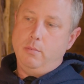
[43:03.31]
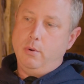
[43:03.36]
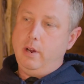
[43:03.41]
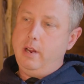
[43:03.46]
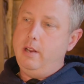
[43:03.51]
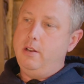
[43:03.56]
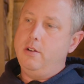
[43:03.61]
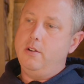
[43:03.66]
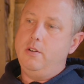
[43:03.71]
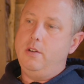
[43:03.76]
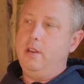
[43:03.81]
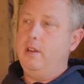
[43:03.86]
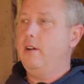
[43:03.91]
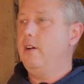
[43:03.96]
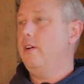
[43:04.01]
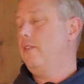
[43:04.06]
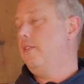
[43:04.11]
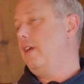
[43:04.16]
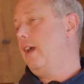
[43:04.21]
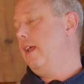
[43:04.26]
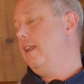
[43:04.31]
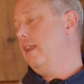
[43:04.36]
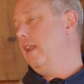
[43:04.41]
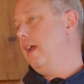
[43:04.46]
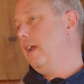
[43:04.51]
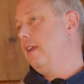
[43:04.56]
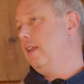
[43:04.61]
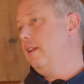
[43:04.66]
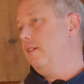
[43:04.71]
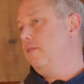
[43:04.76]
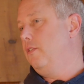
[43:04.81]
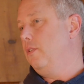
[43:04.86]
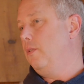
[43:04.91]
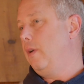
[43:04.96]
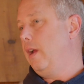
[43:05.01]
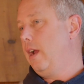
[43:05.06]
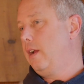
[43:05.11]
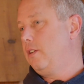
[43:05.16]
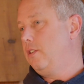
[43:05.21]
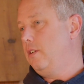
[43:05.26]
breed your deer in that negative
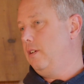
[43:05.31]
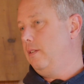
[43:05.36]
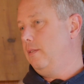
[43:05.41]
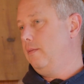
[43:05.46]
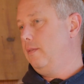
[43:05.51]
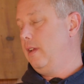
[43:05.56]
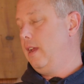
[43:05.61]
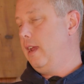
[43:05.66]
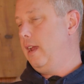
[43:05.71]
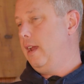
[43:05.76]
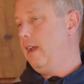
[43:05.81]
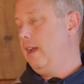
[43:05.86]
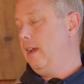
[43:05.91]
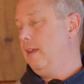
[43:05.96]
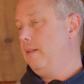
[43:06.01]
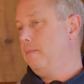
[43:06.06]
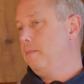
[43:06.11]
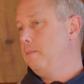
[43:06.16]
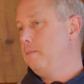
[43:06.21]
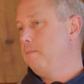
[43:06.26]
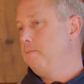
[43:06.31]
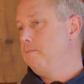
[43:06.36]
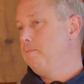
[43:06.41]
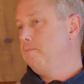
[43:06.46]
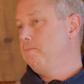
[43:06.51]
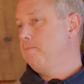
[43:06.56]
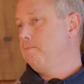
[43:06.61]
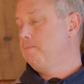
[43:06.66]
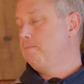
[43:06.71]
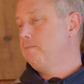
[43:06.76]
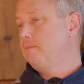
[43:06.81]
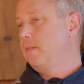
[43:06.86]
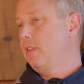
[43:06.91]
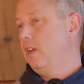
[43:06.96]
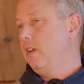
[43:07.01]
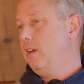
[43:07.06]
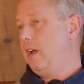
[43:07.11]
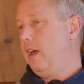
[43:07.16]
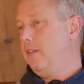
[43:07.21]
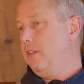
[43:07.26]
direction. And
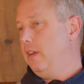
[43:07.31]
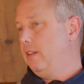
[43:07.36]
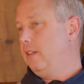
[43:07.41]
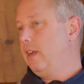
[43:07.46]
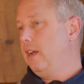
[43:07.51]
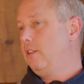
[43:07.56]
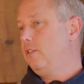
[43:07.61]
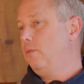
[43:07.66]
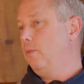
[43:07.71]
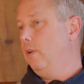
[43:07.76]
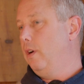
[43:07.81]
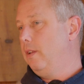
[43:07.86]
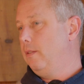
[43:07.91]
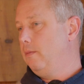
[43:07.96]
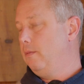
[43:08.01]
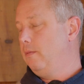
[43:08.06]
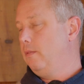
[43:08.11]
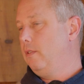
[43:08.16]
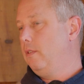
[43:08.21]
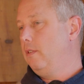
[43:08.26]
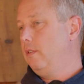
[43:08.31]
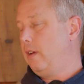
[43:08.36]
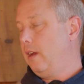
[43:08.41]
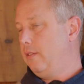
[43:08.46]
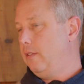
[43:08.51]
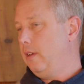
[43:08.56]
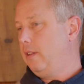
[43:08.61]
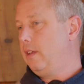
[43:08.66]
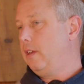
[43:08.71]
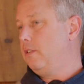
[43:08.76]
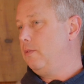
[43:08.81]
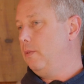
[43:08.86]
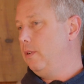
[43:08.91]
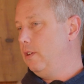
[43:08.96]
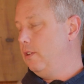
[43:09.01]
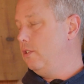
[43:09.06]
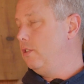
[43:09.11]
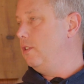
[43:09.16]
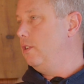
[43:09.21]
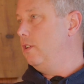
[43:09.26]
I think that's what
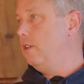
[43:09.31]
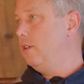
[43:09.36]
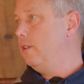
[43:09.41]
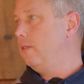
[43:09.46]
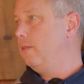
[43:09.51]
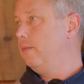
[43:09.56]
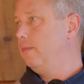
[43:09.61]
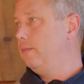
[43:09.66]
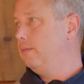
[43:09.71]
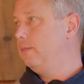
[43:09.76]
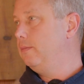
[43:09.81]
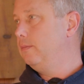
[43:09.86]
you should do.